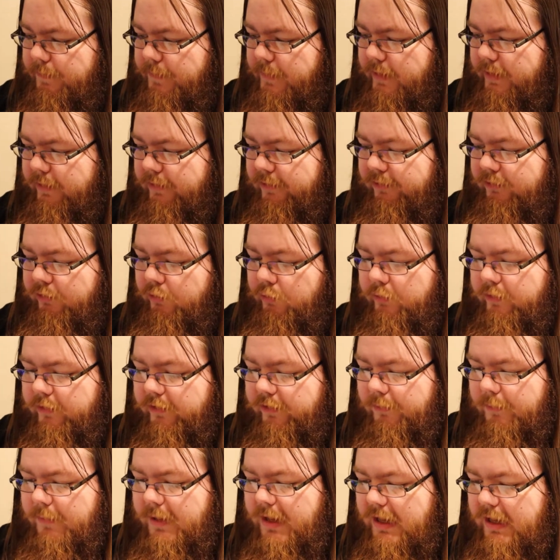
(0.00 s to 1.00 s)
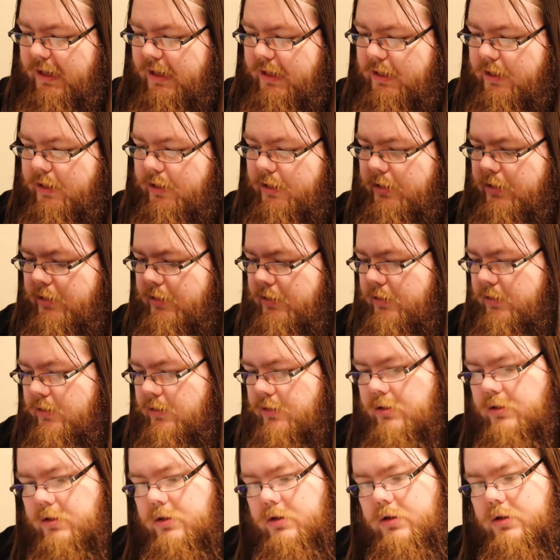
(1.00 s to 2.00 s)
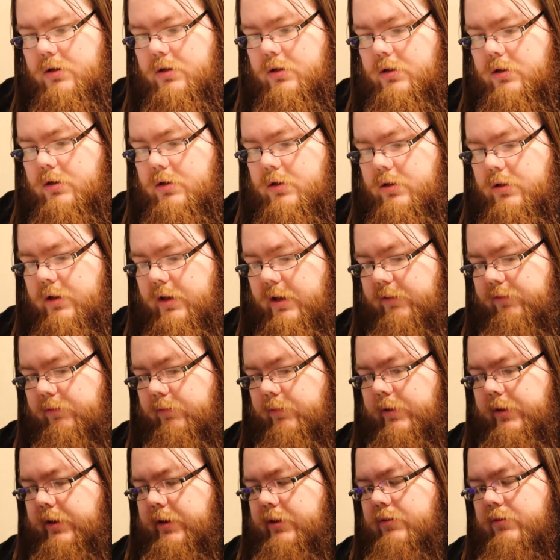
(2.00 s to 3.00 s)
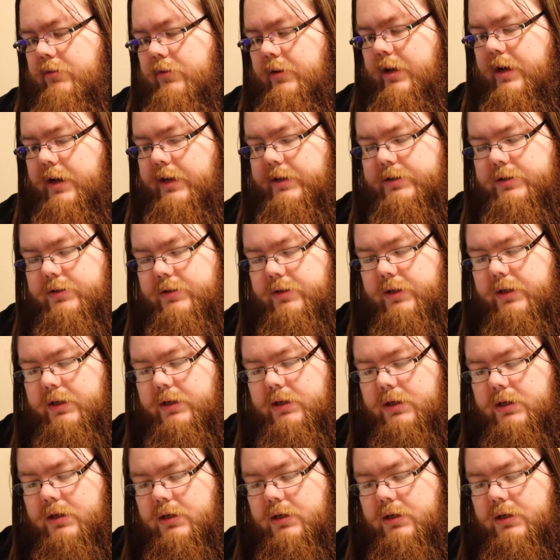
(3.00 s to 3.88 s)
suits mean. That's really cool, actually.